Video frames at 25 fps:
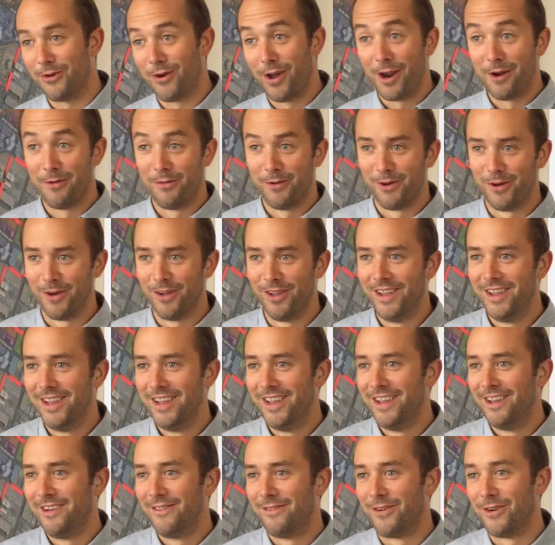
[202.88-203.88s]
credible
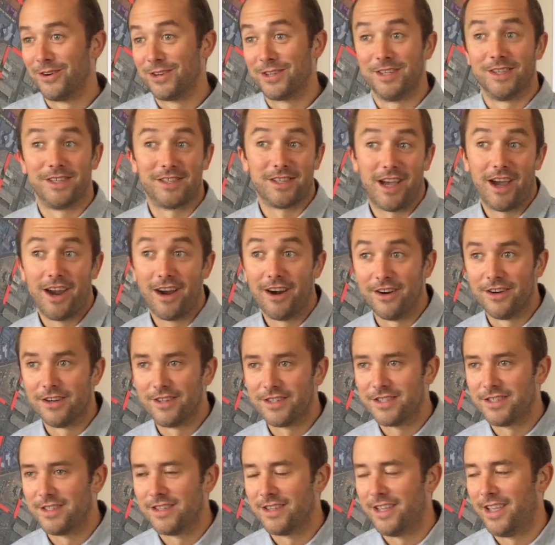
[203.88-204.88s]
versus
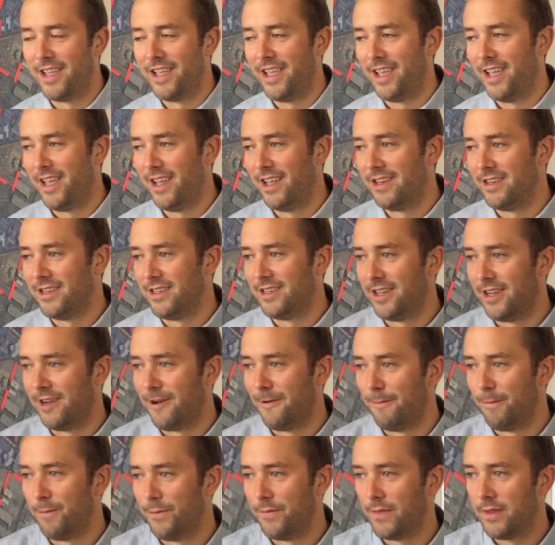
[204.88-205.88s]
ours. And,
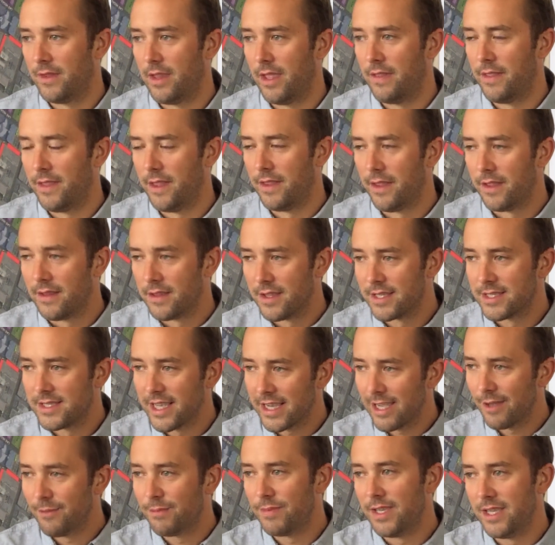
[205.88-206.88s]
um, and then the, the
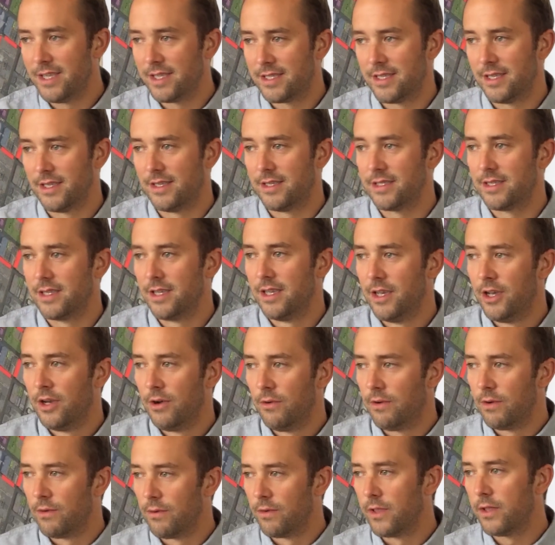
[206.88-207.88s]
second piece is
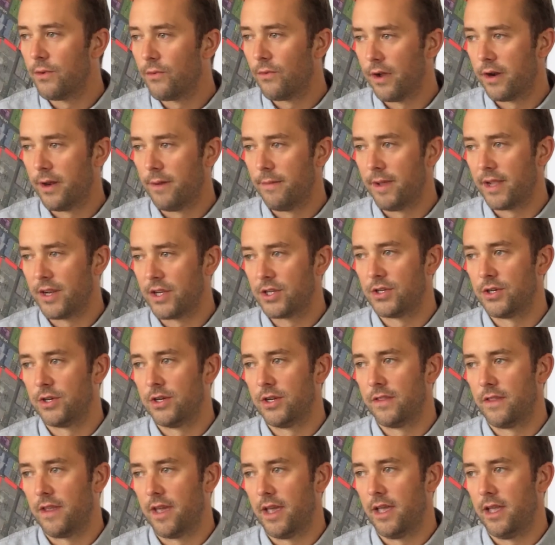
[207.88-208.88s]
we really want to make sure
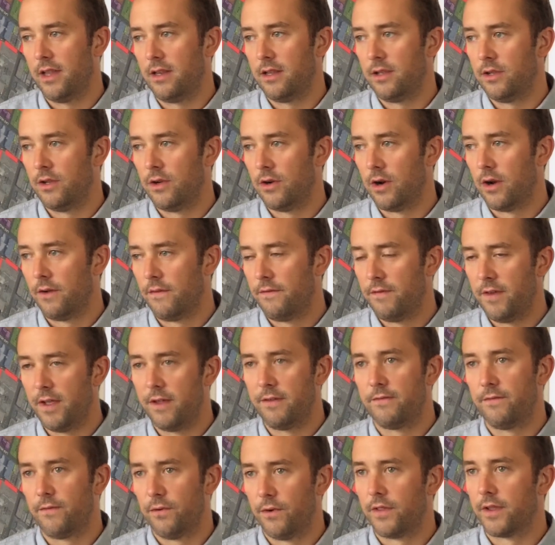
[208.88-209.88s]
that you're a fit
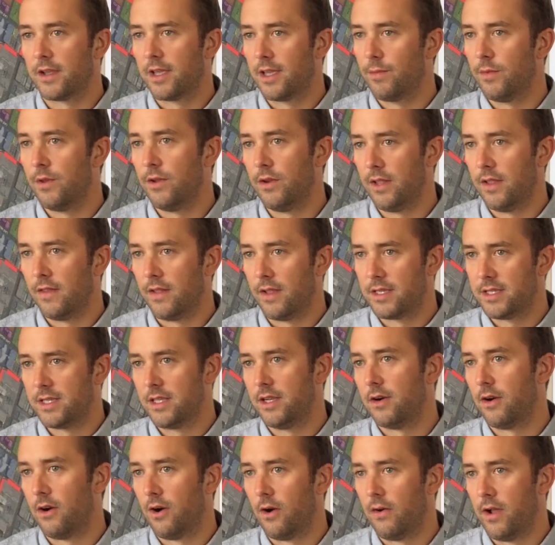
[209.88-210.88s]
for the community that's
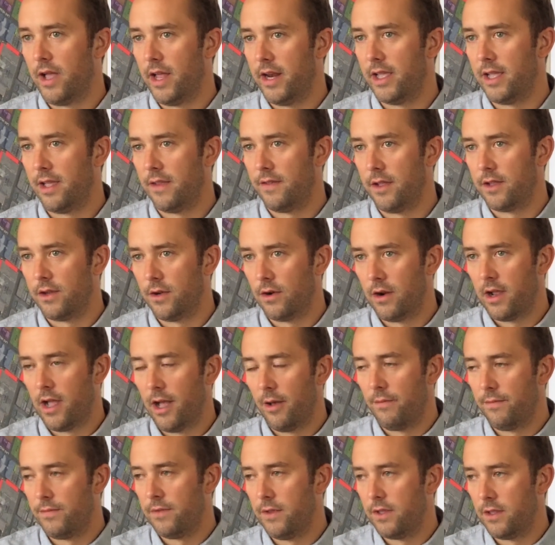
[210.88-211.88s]
here already and that you're
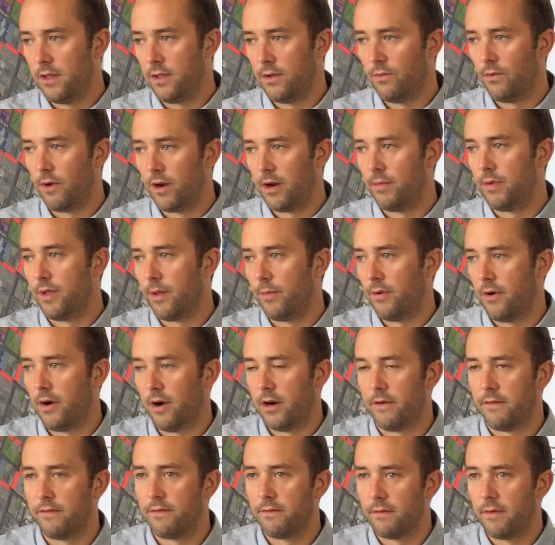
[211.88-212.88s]
help, you want to be a part
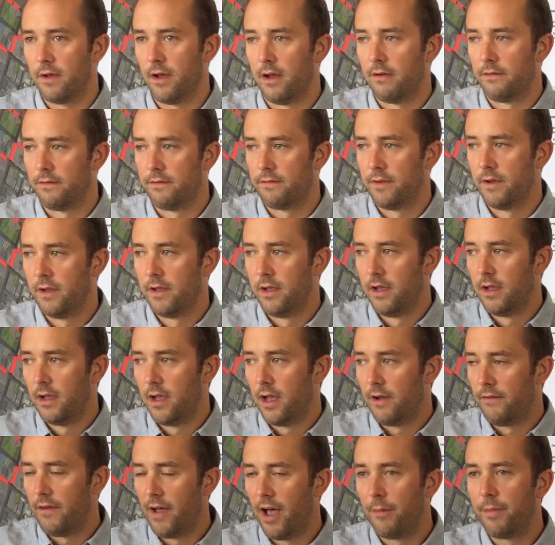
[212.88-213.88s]
of, of,
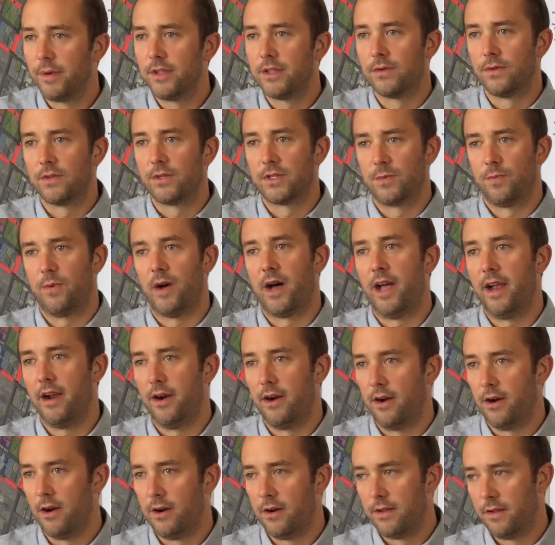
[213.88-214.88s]
of helping to
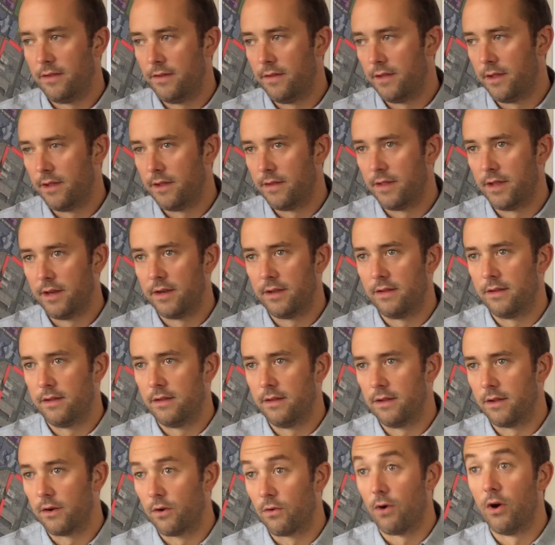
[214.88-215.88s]
inspire the, the,
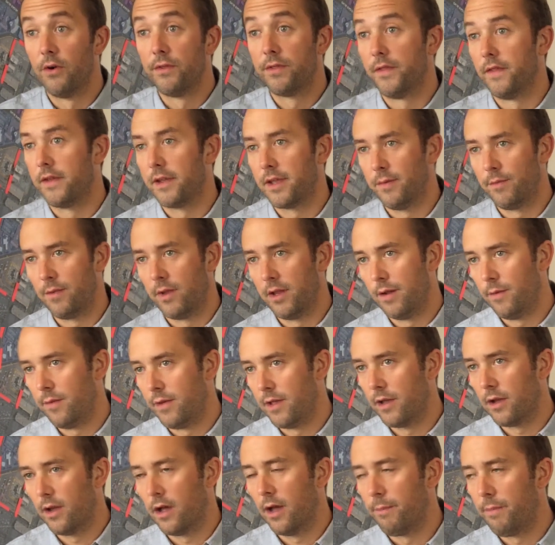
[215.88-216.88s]
the growth of the
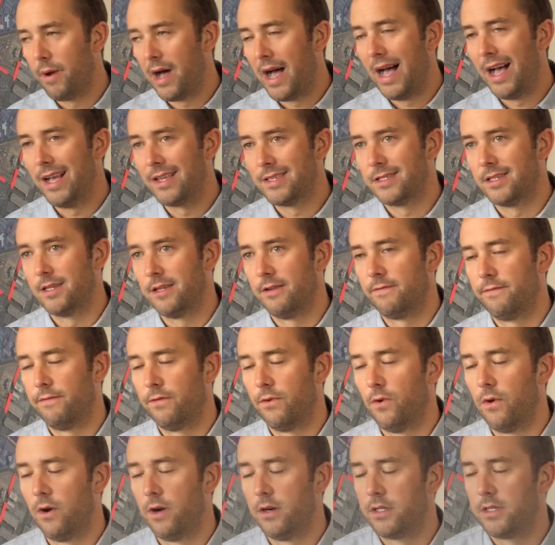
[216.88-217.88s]
community, a positive
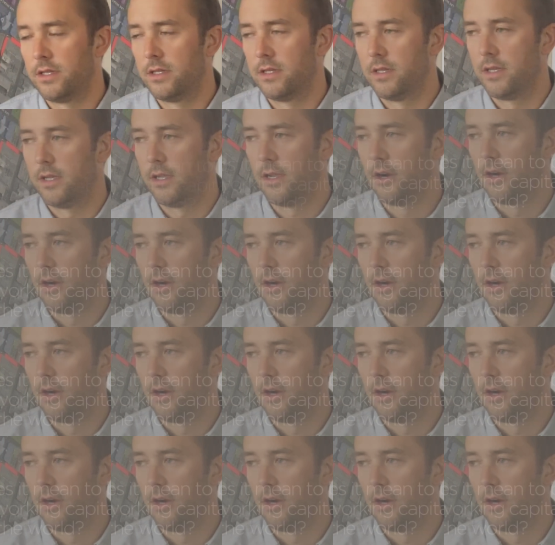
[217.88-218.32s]
force.